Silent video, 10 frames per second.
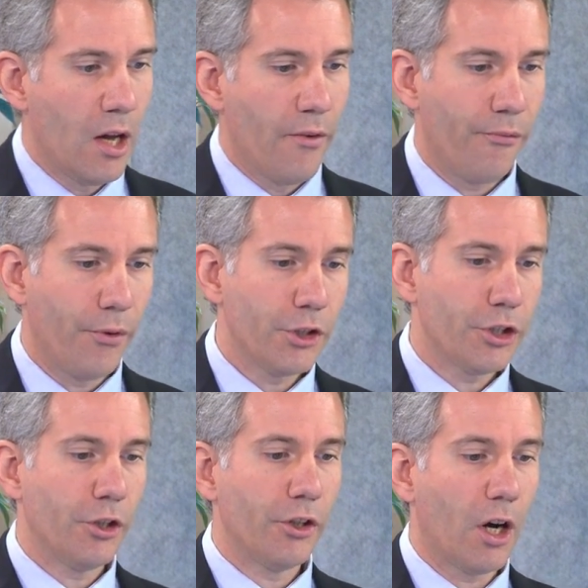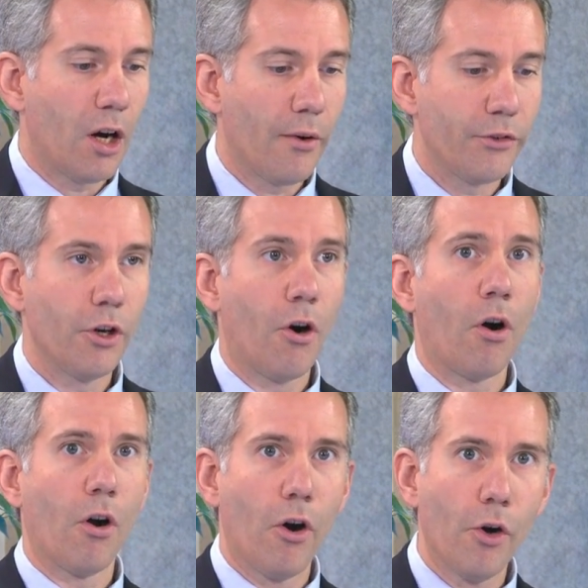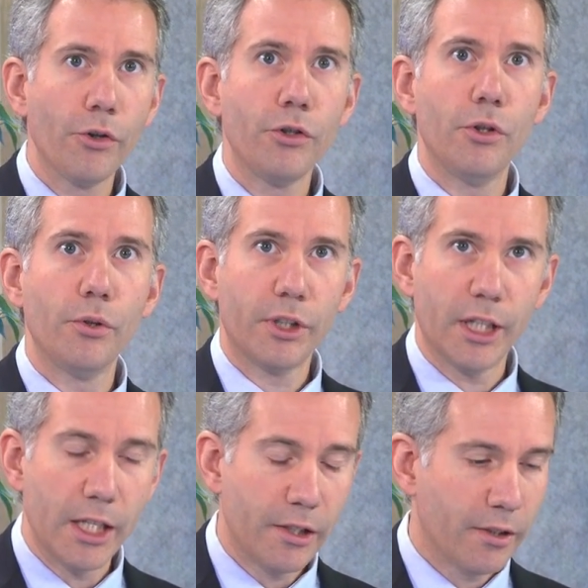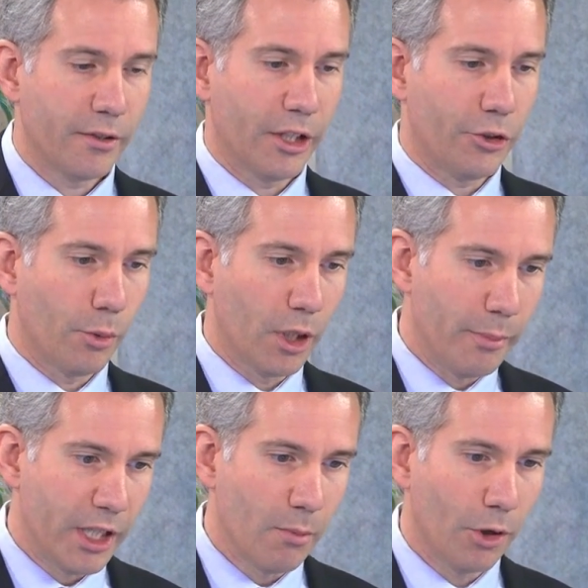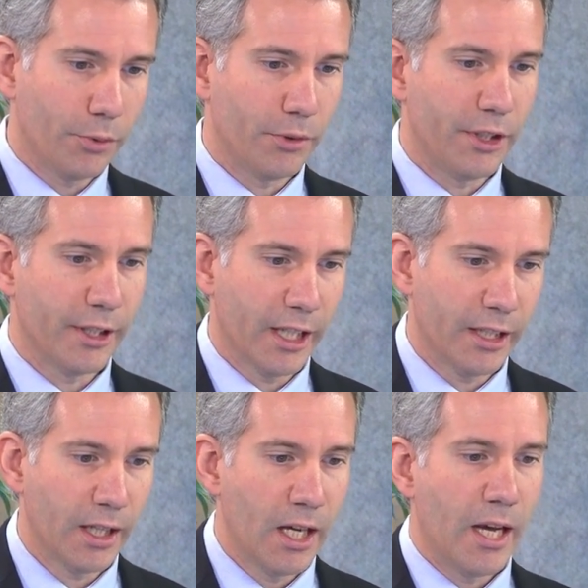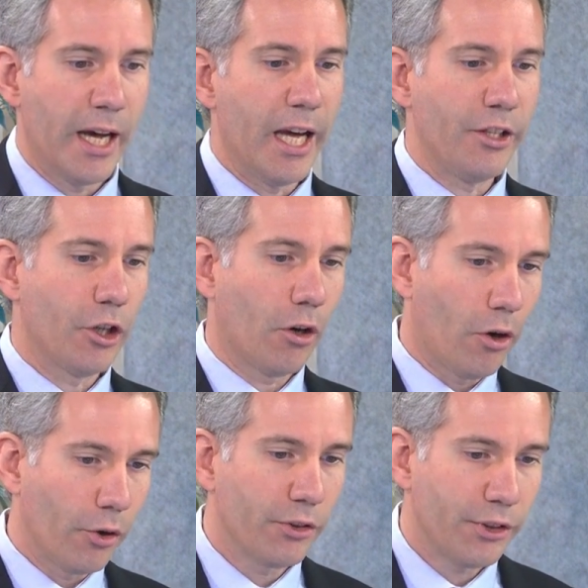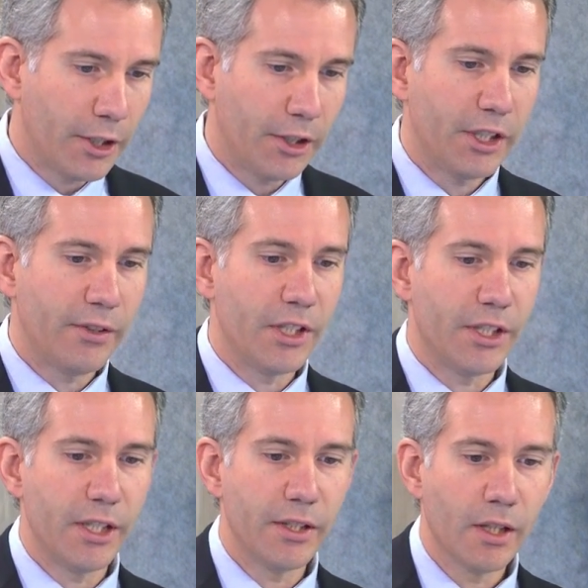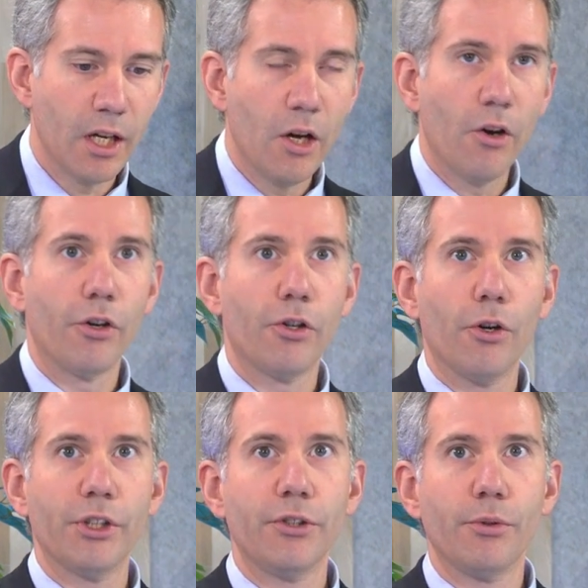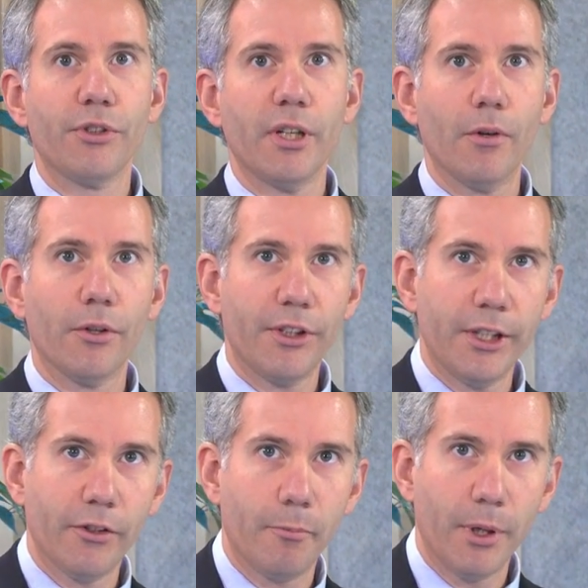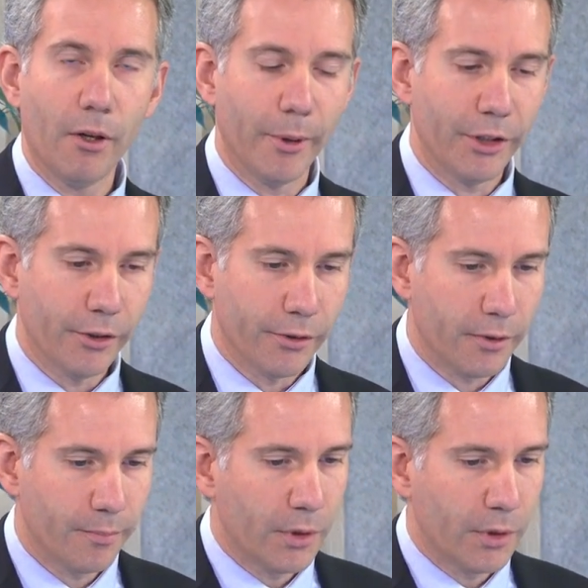function of your own use case that you will be able to design, and your own sensitivities according to several set of parameters.